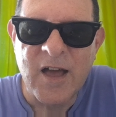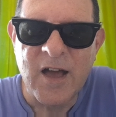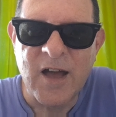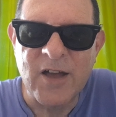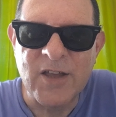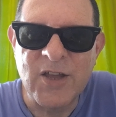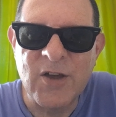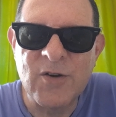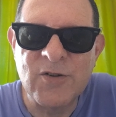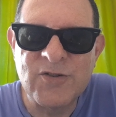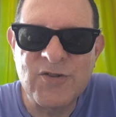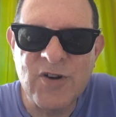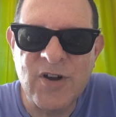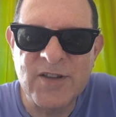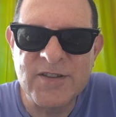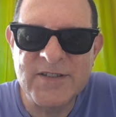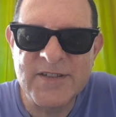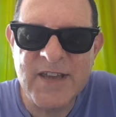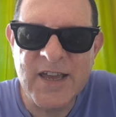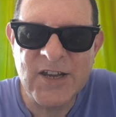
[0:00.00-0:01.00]
are you a
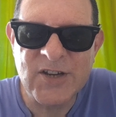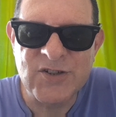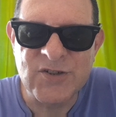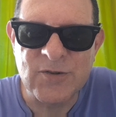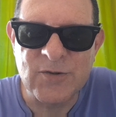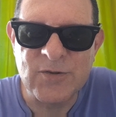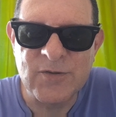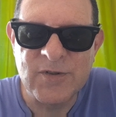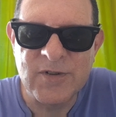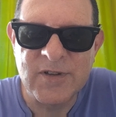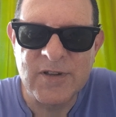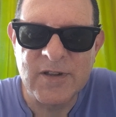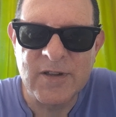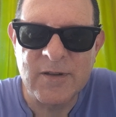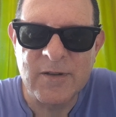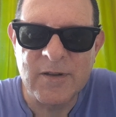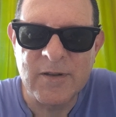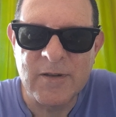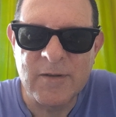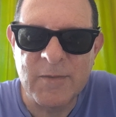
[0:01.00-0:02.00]
transsexual?
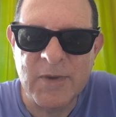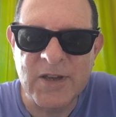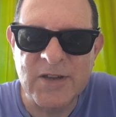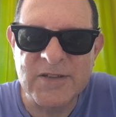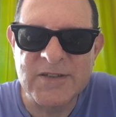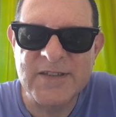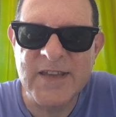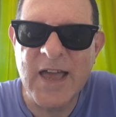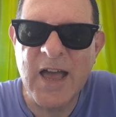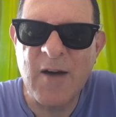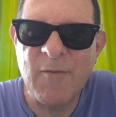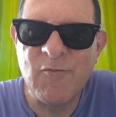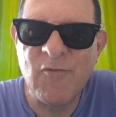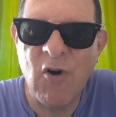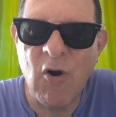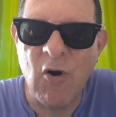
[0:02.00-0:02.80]
Because say I'm